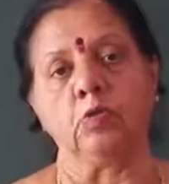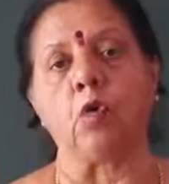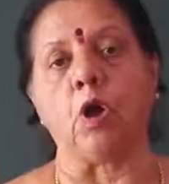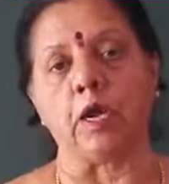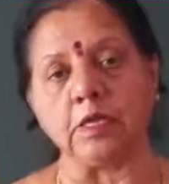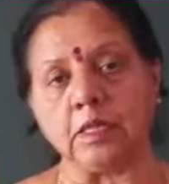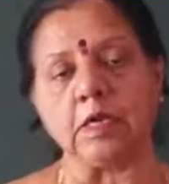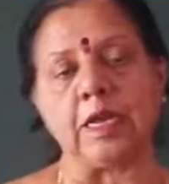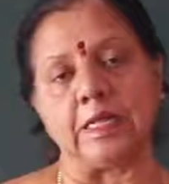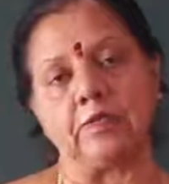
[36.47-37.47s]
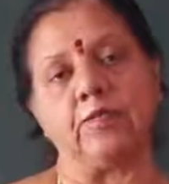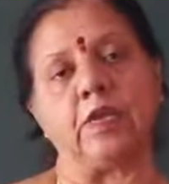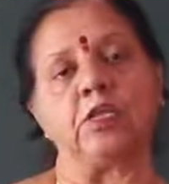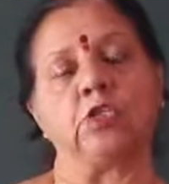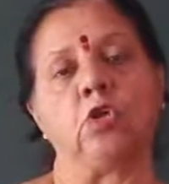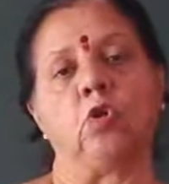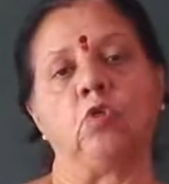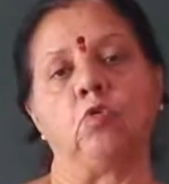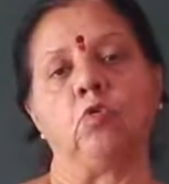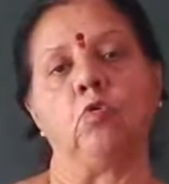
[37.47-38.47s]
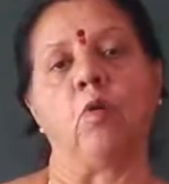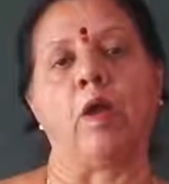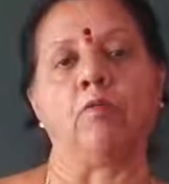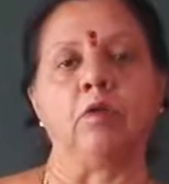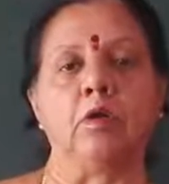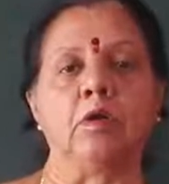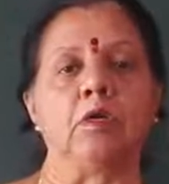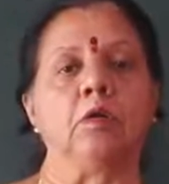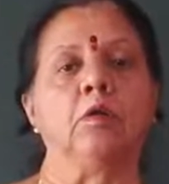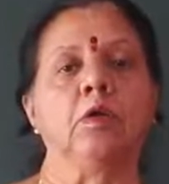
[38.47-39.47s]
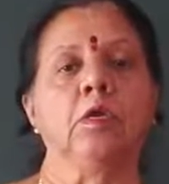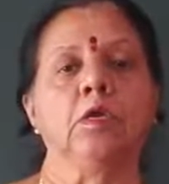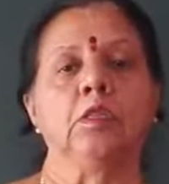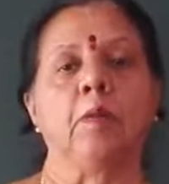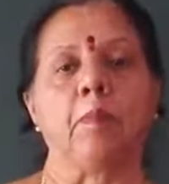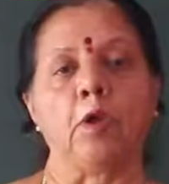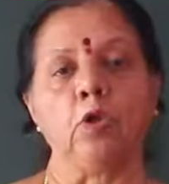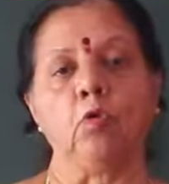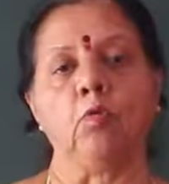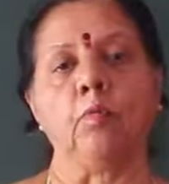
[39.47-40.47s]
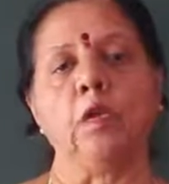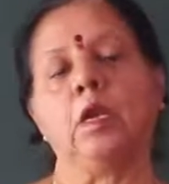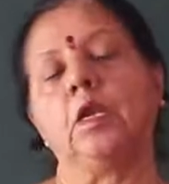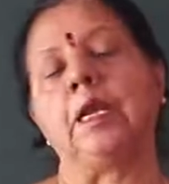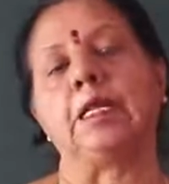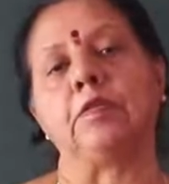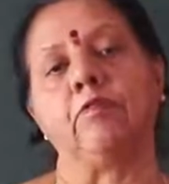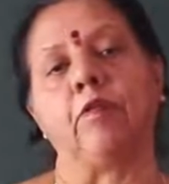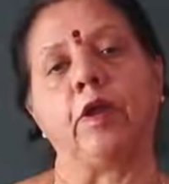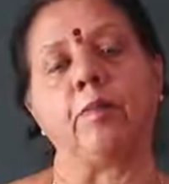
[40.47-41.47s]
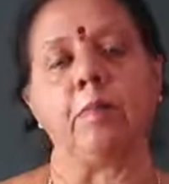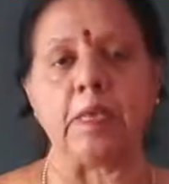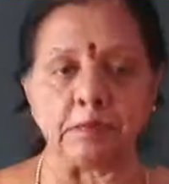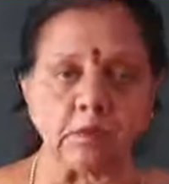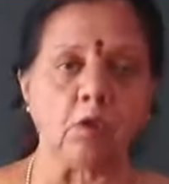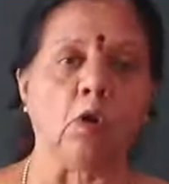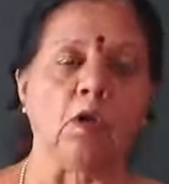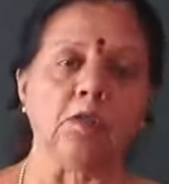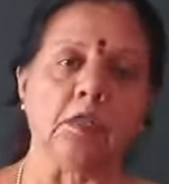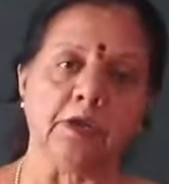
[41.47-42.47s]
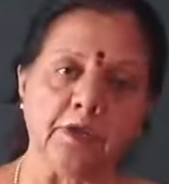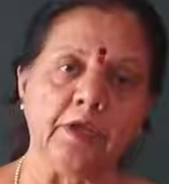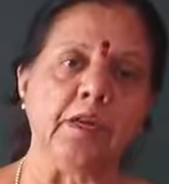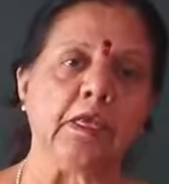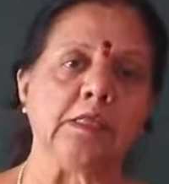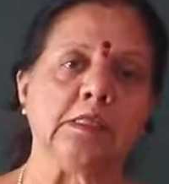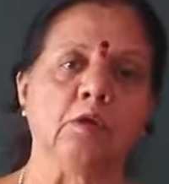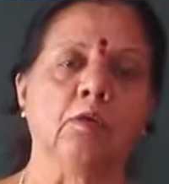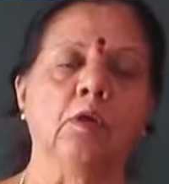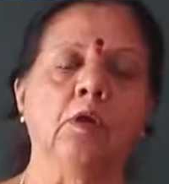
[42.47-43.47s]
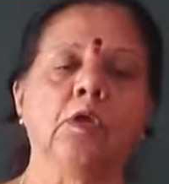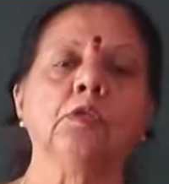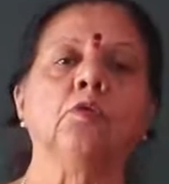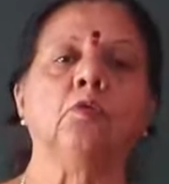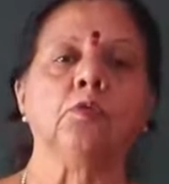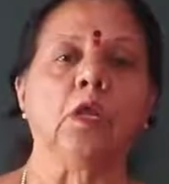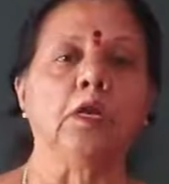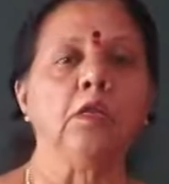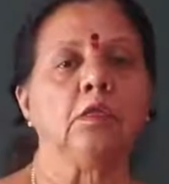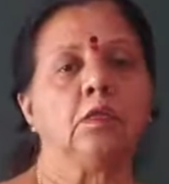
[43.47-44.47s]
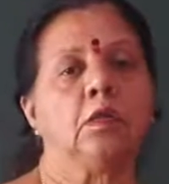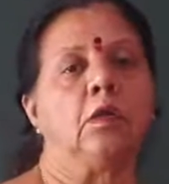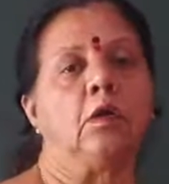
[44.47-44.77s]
So another classification also you have learned, the polynomial is classified based on the degrees. So that is